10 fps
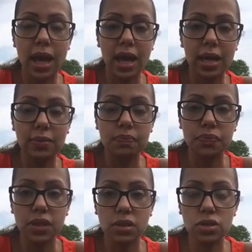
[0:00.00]
And
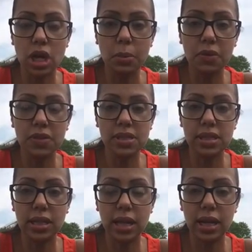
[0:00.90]
the job of a
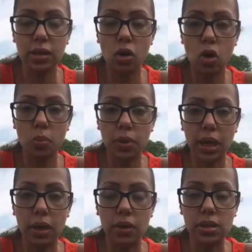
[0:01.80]
CNA in home
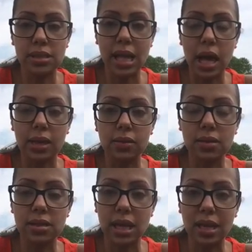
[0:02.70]
care is not
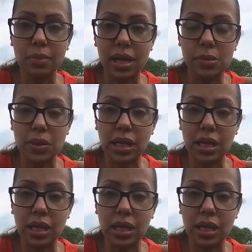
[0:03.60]
the same as